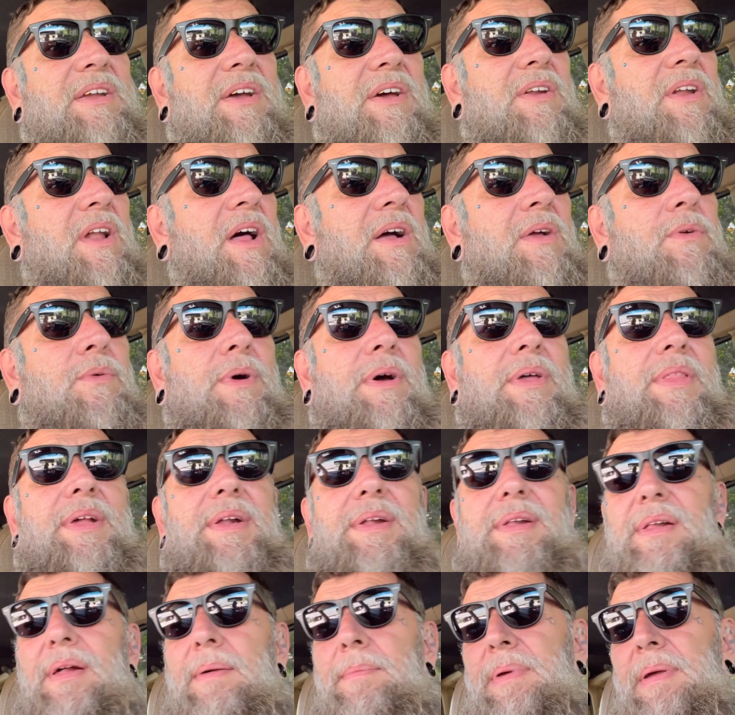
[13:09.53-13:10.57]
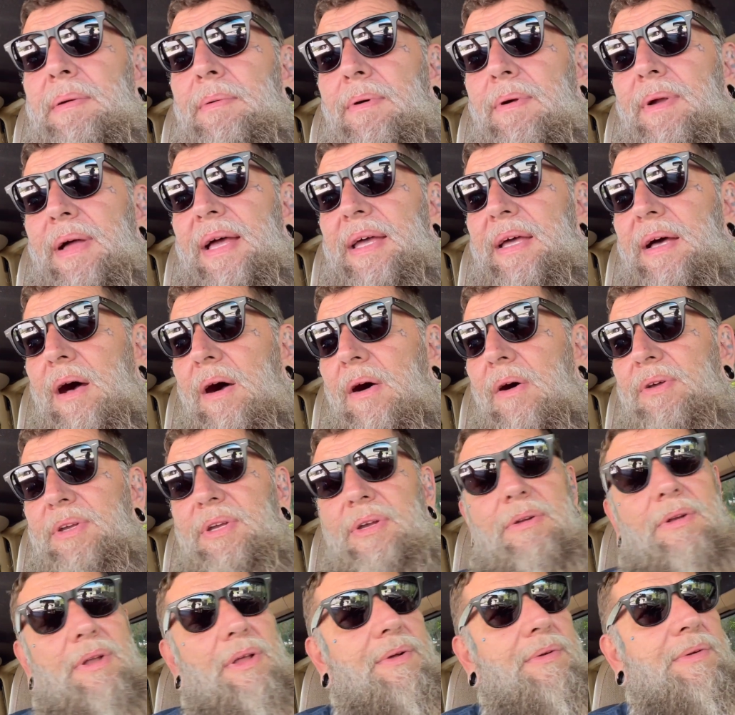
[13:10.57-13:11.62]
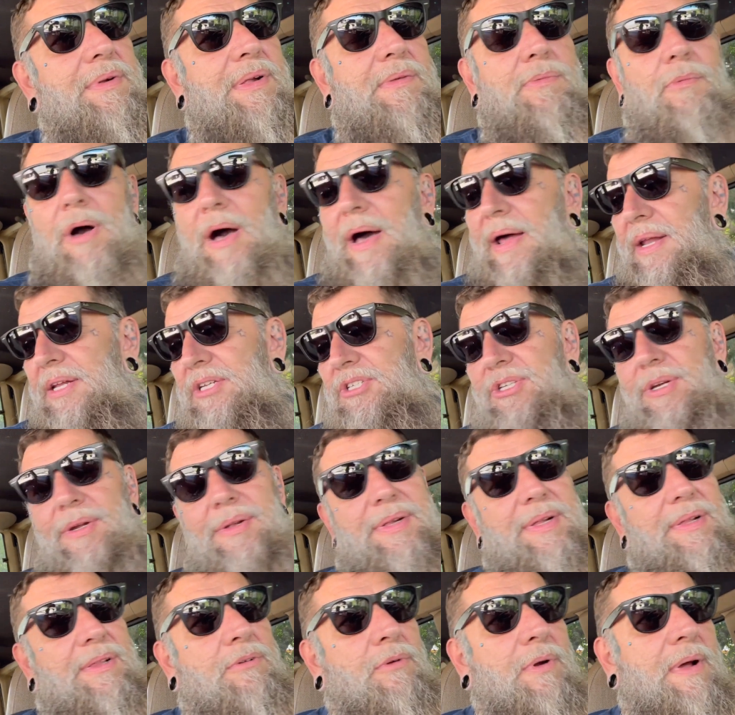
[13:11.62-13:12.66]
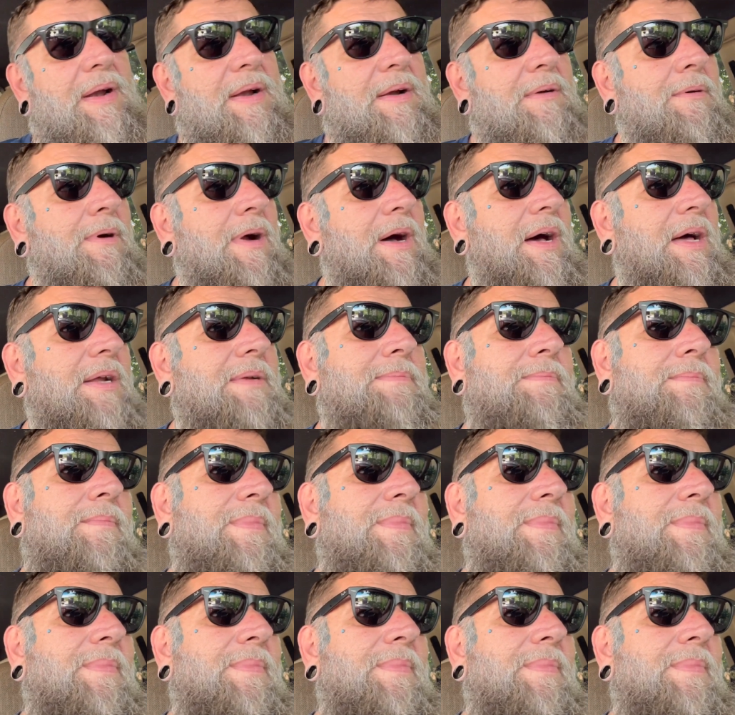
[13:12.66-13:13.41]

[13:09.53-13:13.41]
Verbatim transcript: good luck with it. Some people are like, oh, you lose wattage using threaded rod.